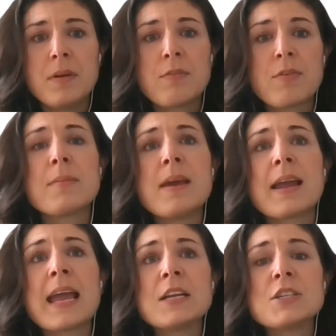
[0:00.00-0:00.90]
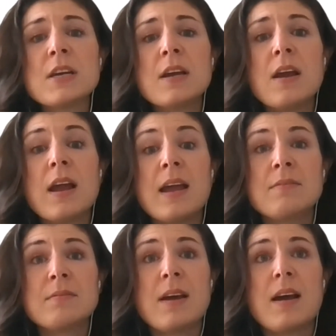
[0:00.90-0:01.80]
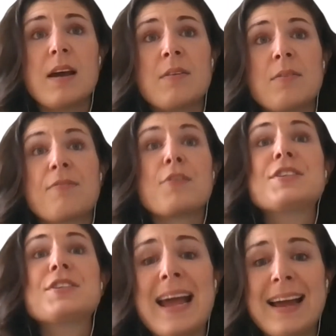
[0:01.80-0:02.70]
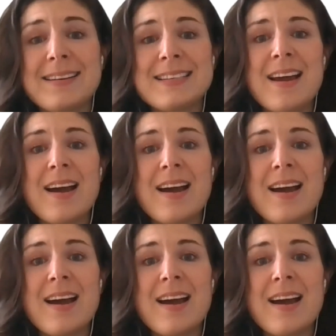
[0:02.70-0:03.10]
From a young age and firsthand,